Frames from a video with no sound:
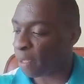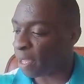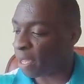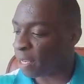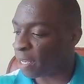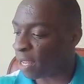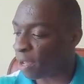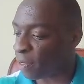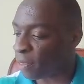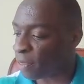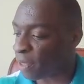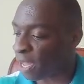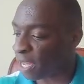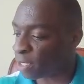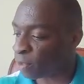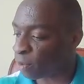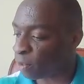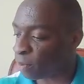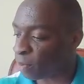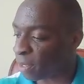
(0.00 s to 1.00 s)
Now that
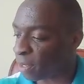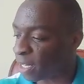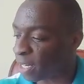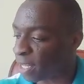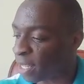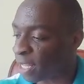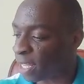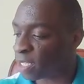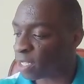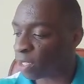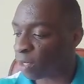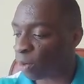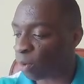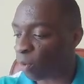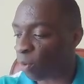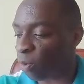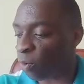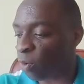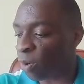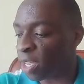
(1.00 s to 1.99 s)
would mean that
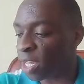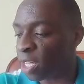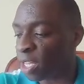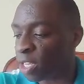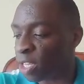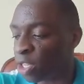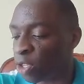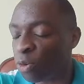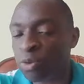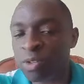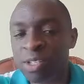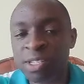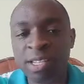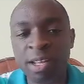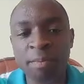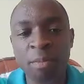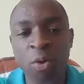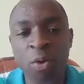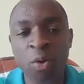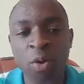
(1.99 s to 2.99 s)
we use the
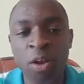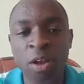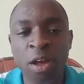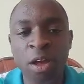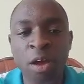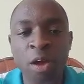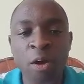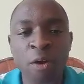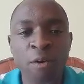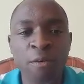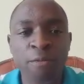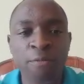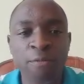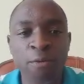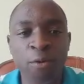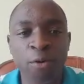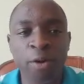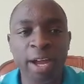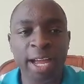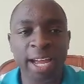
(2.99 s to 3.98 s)
mole
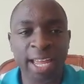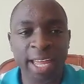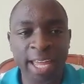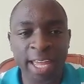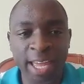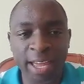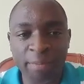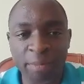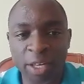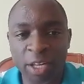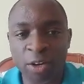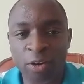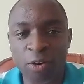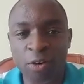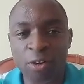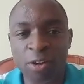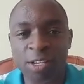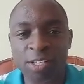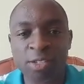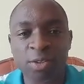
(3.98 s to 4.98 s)
for
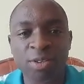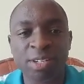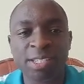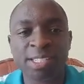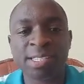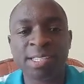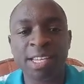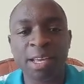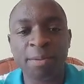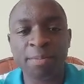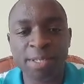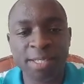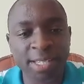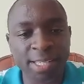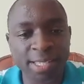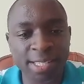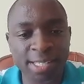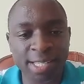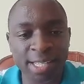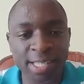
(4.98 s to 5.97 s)
chemicals or
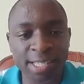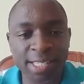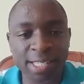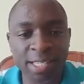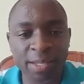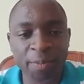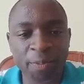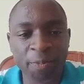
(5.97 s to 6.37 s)
substances.